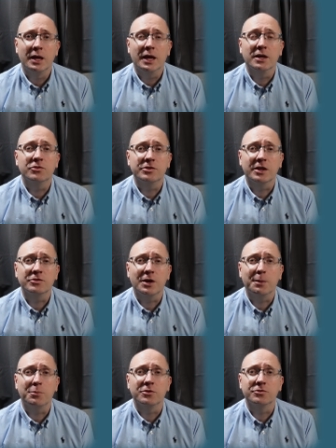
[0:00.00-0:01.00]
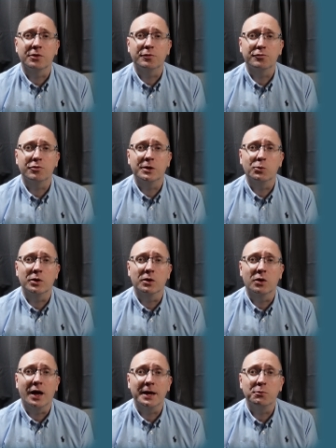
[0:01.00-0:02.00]
It's set up as a
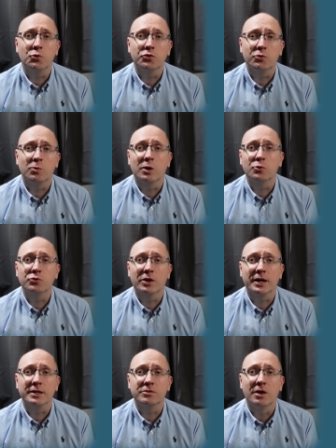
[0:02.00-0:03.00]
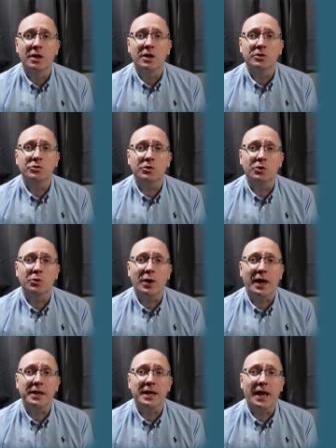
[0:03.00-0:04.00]
freewheel, able to rotate to
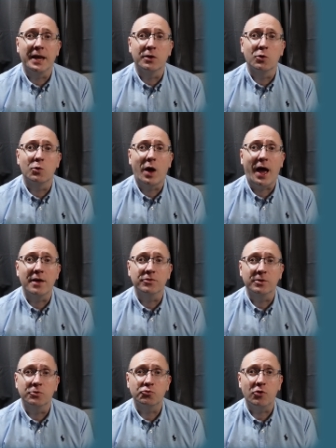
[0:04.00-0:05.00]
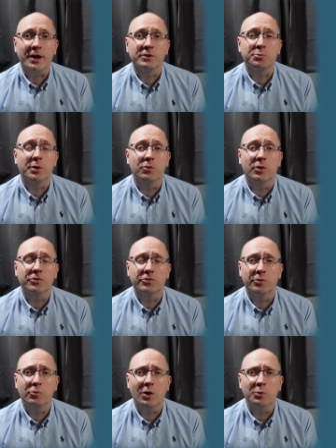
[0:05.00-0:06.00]
any angle as it's dragged by the rest of
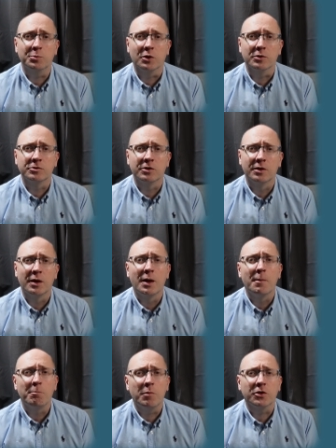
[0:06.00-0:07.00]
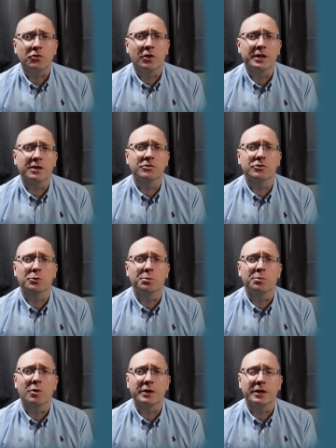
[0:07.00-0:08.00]
the robot, much like a
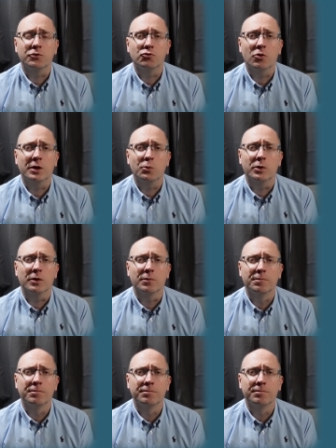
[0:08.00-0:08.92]
supermarket trolley wheel.